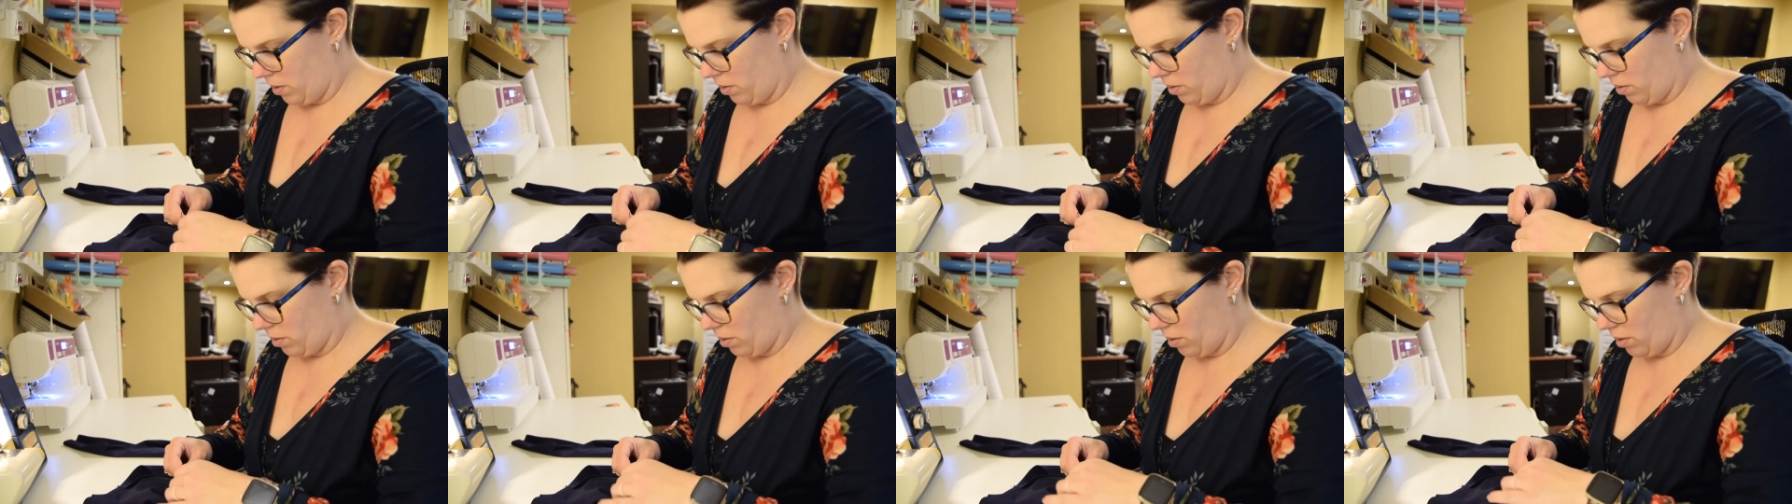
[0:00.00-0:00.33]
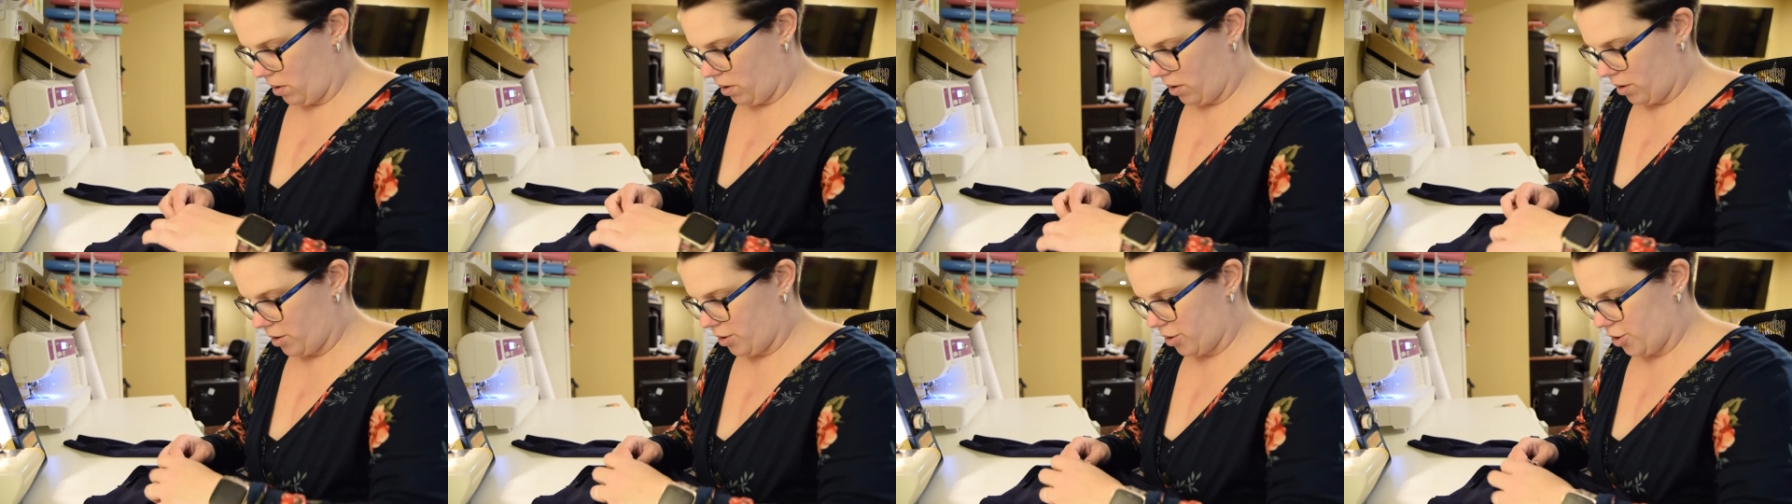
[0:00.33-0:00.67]

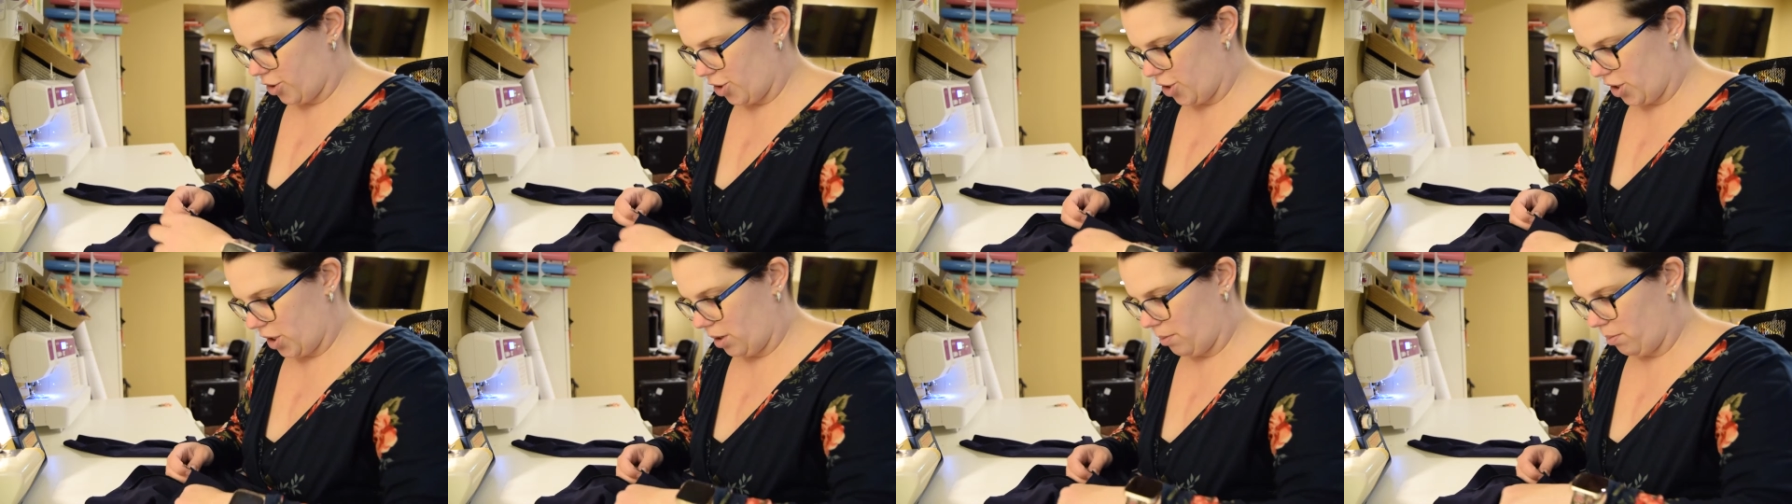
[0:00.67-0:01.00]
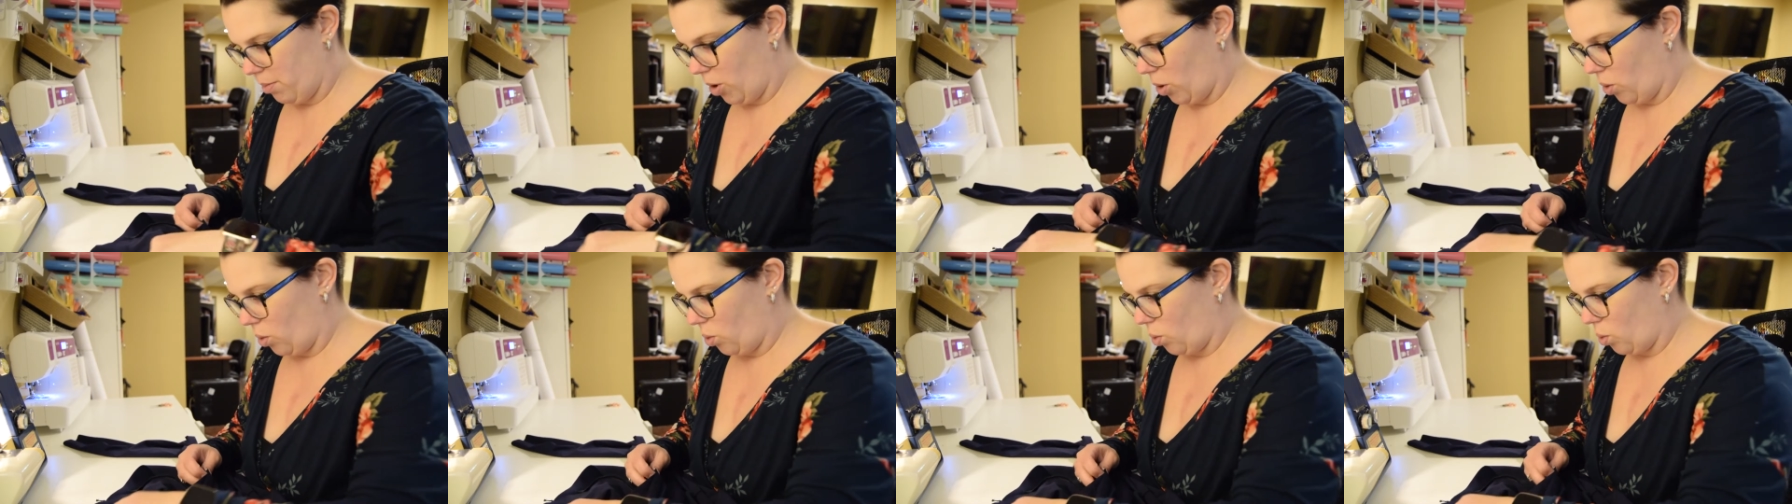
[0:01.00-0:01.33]
There she
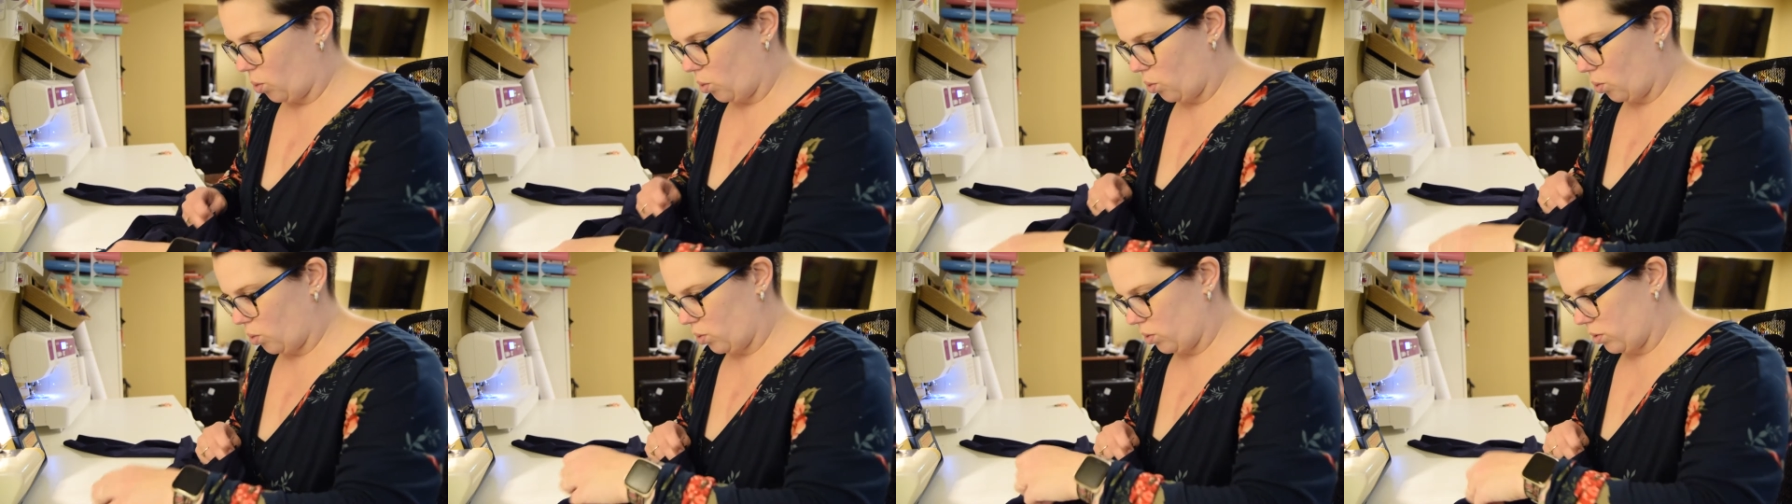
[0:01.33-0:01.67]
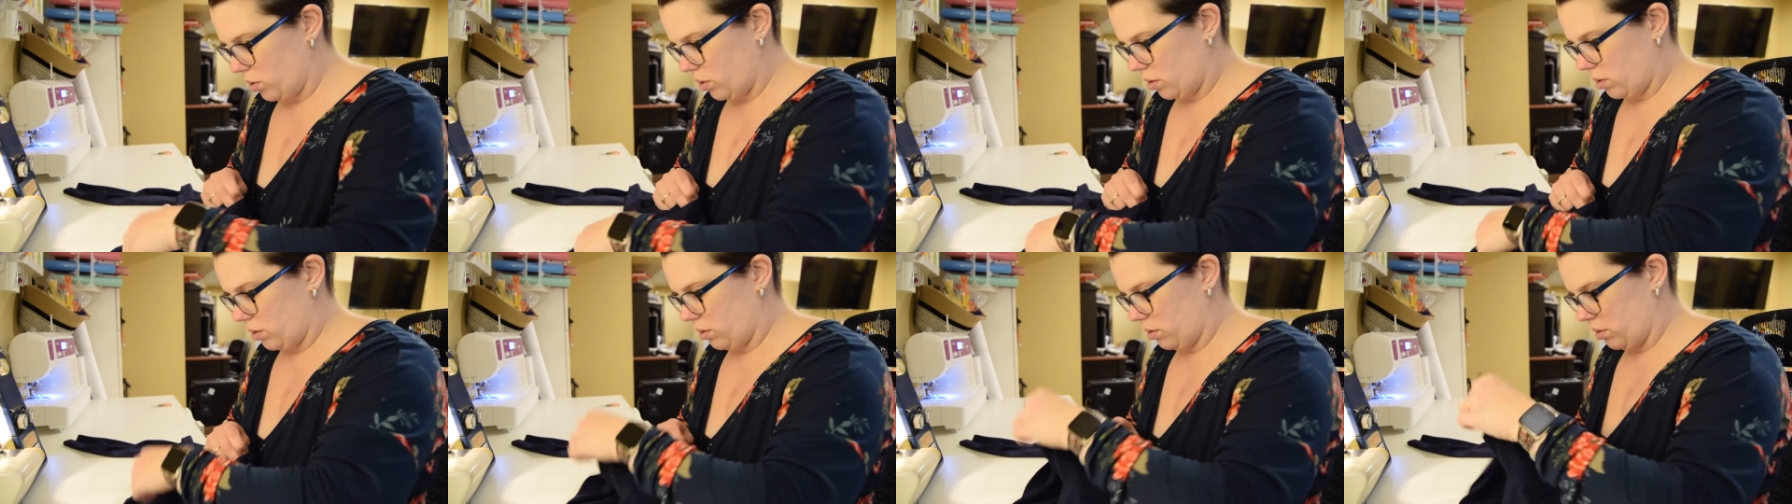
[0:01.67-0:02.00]

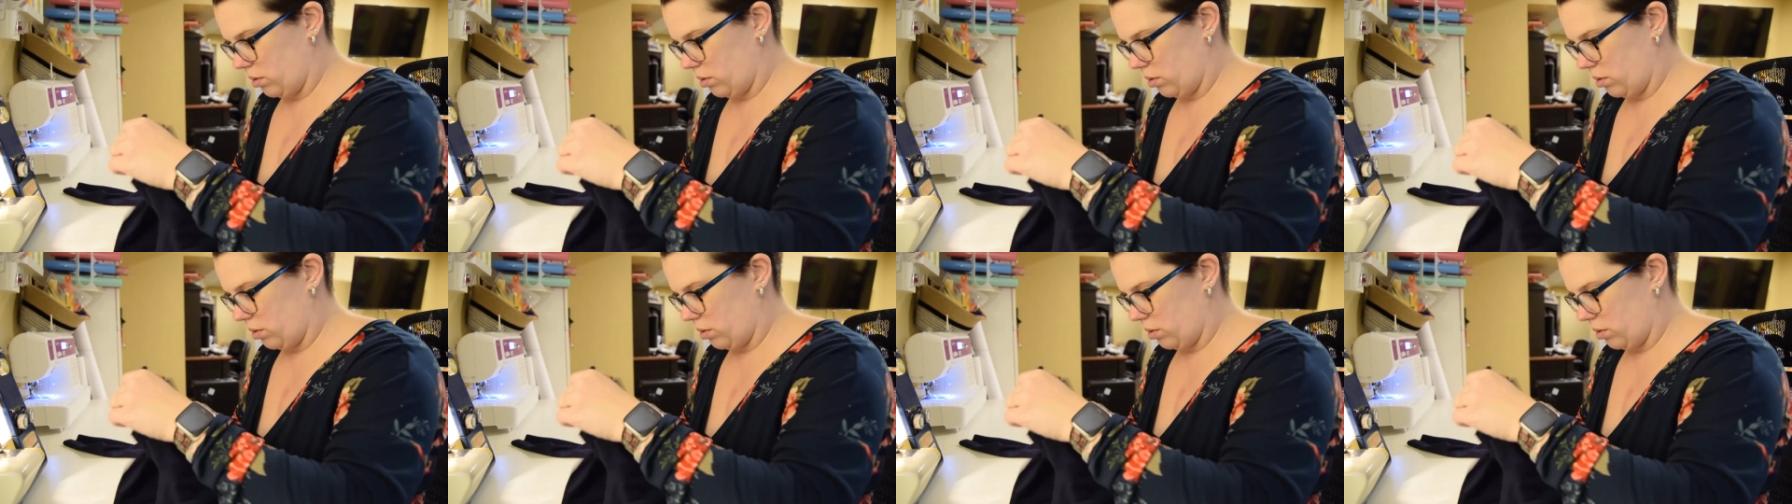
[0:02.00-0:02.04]
blows.